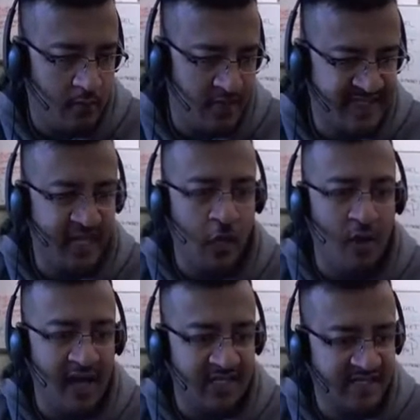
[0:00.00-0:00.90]

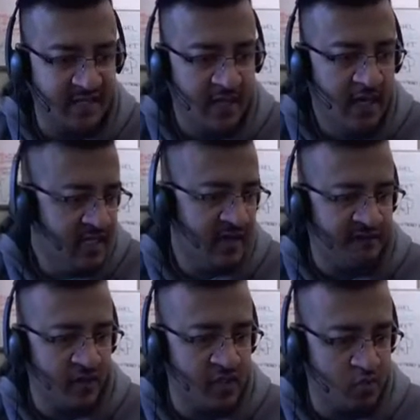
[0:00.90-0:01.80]
silhouettes. The
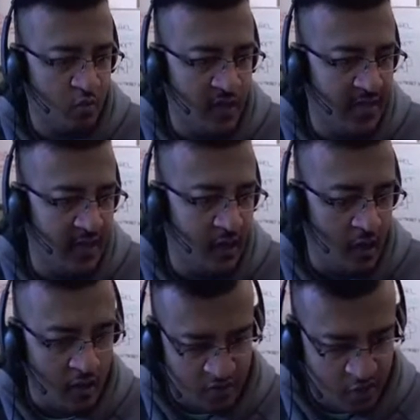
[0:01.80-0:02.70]
first one
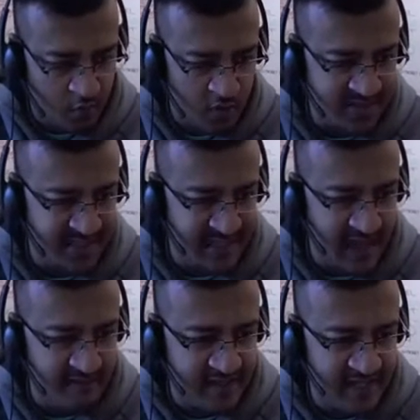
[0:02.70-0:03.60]
towards the
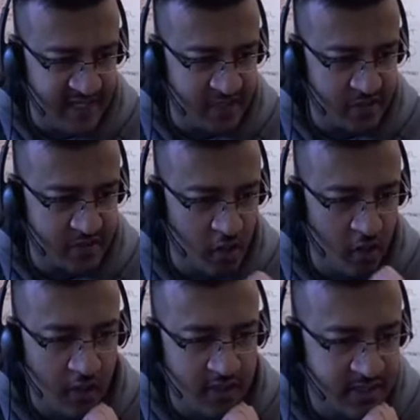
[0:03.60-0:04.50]
left is
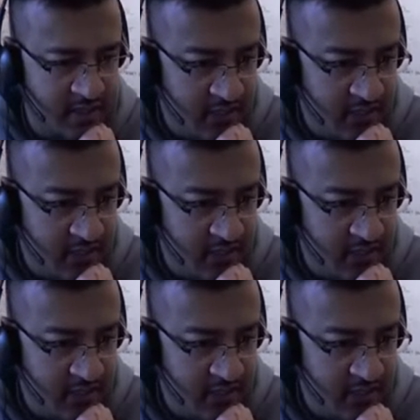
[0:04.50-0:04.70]
called,